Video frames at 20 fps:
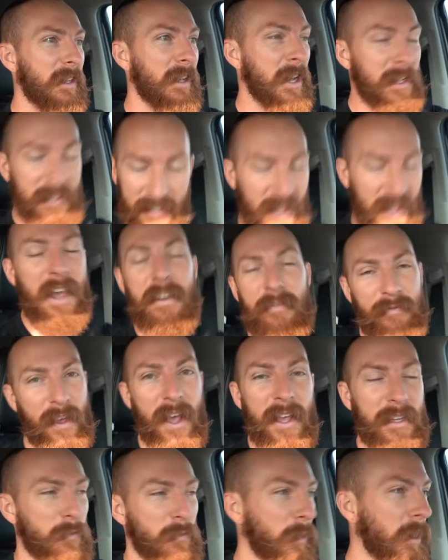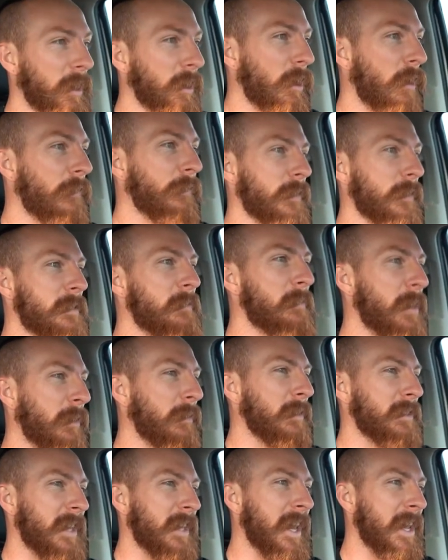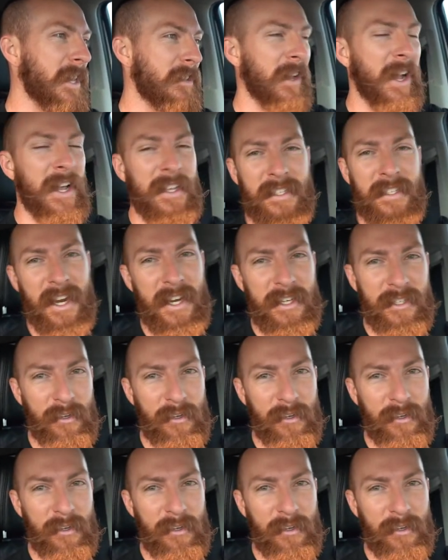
a sleigh fest. We're going to go for some big ones today. You guys stay